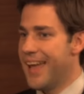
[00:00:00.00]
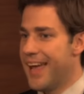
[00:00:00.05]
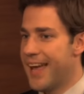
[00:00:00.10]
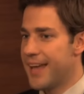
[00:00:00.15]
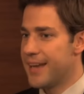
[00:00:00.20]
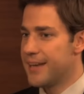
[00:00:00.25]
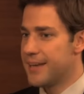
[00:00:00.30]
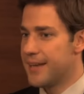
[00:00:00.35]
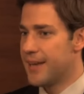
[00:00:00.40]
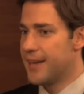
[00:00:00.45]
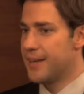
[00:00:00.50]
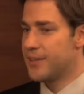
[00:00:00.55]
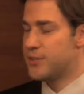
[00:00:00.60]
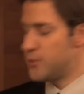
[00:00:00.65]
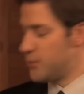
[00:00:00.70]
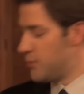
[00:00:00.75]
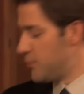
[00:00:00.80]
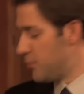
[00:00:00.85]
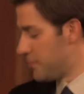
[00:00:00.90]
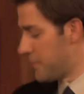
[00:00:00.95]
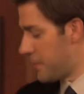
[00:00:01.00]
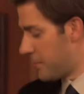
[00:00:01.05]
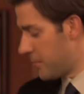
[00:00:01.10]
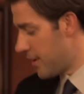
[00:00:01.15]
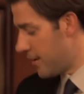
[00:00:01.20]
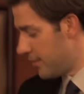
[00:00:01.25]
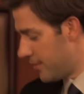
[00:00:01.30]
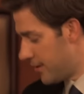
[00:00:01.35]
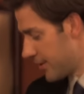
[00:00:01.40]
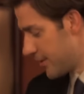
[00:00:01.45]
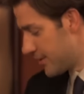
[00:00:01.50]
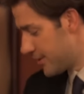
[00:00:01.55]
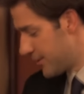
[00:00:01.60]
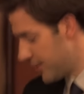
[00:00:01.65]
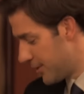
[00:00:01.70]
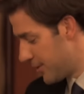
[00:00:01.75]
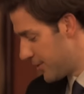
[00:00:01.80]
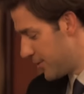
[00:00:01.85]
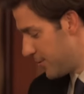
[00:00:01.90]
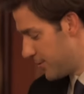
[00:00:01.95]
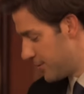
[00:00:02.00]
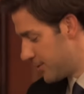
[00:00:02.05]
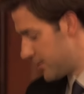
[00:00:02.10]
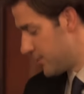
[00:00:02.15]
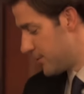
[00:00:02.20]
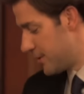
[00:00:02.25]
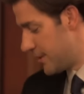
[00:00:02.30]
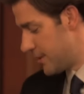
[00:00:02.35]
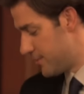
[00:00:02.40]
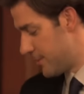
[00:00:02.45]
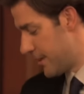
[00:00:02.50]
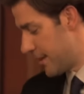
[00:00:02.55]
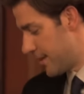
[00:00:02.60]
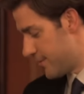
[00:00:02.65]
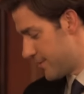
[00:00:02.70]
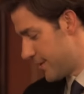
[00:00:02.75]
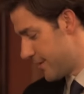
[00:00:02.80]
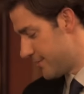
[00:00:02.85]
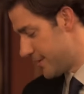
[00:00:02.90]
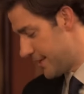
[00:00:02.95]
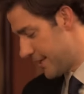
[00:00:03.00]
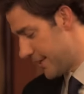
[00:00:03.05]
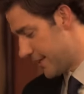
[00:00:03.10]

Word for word: And uh, do you remember how long it took you to teach me how to drive